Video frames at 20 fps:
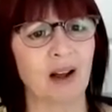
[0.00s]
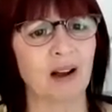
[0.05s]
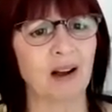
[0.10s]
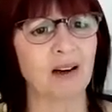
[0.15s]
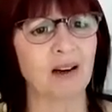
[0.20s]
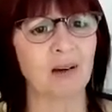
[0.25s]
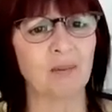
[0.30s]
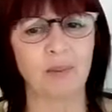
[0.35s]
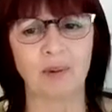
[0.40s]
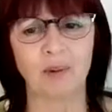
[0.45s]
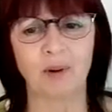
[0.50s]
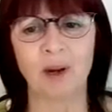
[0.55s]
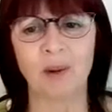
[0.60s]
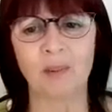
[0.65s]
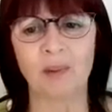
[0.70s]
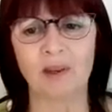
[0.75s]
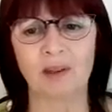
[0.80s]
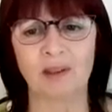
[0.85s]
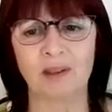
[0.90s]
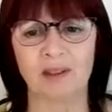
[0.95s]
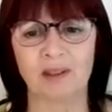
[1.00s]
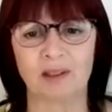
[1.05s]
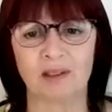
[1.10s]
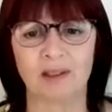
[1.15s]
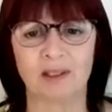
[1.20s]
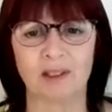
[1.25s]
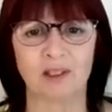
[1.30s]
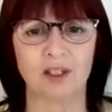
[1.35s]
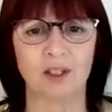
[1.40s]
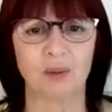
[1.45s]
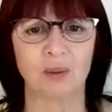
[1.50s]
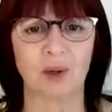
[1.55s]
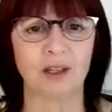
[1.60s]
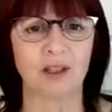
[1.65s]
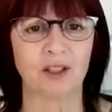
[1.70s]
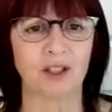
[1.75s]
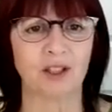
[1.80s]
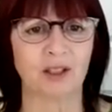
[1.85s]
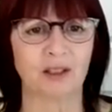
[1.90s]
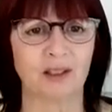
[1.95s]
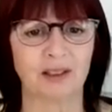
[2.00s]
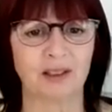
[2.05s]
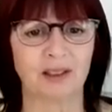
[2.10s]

unemployment situation?